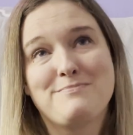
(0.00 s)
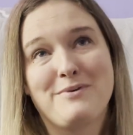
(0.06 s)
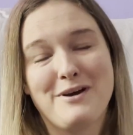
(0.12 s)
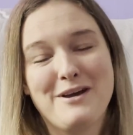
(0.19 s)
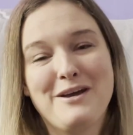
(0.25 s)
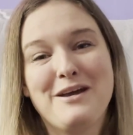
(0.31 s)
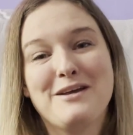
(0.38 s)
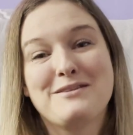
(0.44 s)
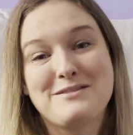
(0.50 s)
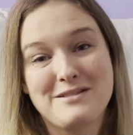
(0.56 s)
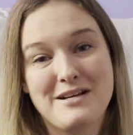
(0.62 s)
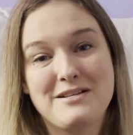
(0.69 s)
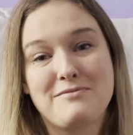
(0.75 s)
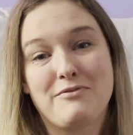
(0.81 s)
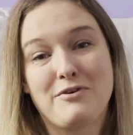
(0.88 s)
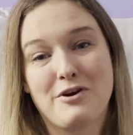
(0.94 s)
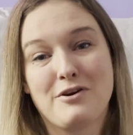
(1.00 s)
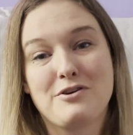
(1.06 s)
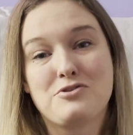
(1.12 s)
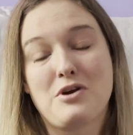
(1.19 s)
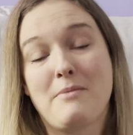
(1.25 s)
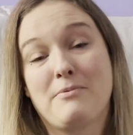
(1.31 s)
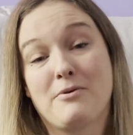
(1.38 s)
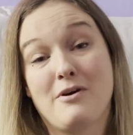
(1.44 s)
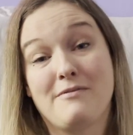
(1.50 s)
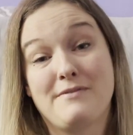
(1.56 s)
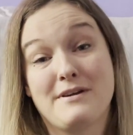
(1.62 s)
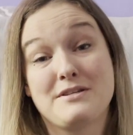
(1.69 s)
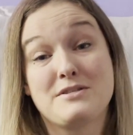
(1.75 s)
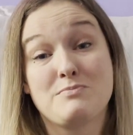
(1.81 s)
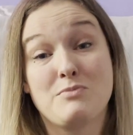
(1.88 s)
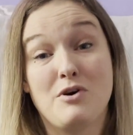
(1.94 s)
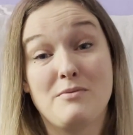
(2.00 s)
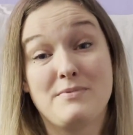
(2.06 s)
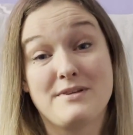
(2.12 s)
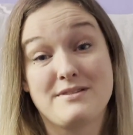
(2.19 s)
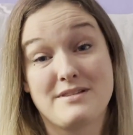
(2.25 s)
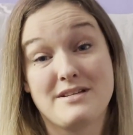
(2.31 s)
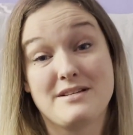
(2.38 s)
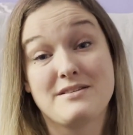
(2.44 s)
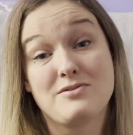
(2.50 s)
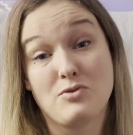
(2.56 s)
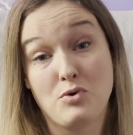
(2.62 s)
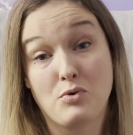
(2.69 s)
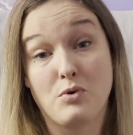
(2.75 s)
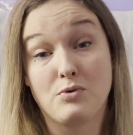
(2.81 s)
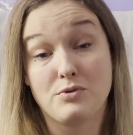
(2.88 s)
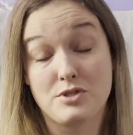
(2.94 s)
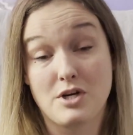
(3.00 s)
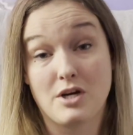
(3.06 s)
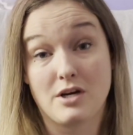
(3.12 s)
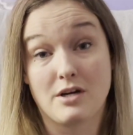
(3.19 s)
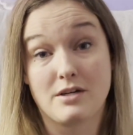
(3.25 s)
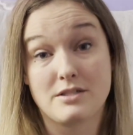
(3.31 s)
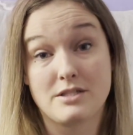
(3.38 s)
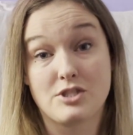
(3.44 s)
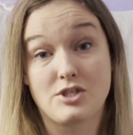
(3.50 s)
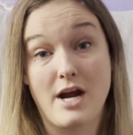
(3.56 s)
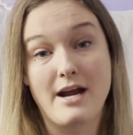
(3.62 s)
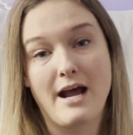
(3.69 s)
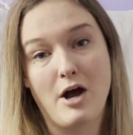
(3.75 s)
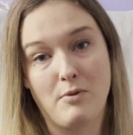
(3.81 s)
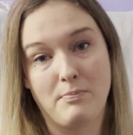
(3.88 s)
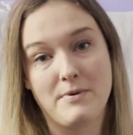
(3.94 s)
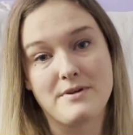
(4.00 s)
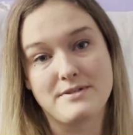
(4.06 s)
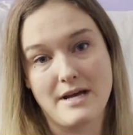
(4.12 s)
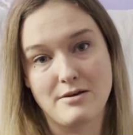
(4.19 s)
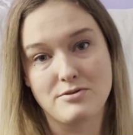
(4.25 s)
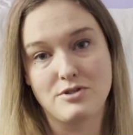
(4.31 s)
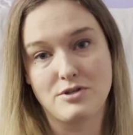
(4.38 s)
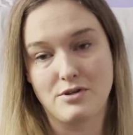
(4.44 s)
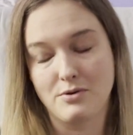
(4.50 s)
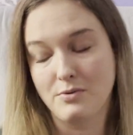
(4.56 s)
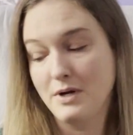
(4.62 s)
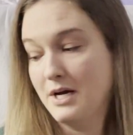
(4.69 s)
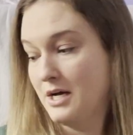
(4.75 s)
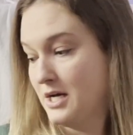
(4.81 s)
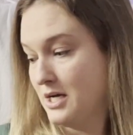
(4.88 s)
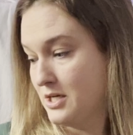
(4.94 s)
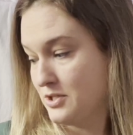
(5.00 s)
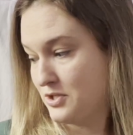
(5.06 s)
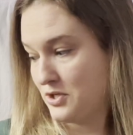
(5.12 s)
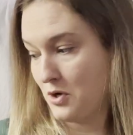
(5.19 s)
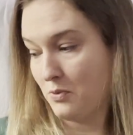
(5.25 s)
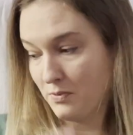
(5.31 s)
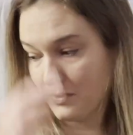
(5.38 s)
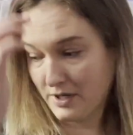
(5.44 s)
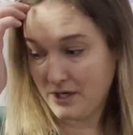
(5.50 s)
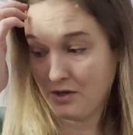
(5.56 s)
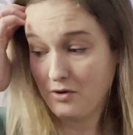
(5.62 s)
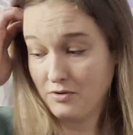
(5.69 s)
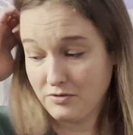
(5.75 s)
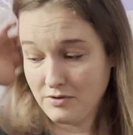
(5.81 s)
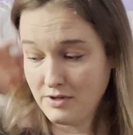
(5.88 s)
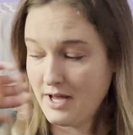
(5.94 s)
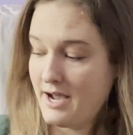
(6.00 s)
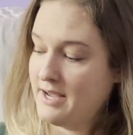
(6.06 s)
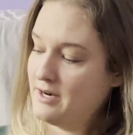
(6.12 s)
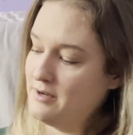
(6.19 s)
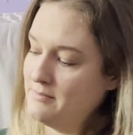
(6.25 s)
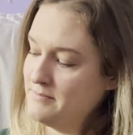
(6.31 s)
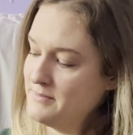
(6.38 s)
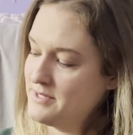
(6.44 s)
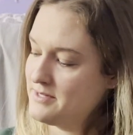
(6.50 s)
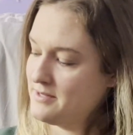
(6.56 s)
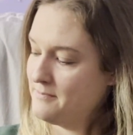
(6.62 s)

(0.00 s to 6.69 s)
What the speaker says: but it's nice for her to drop it off at a small business local to her to try to help us out too. So we're gonna go through the items,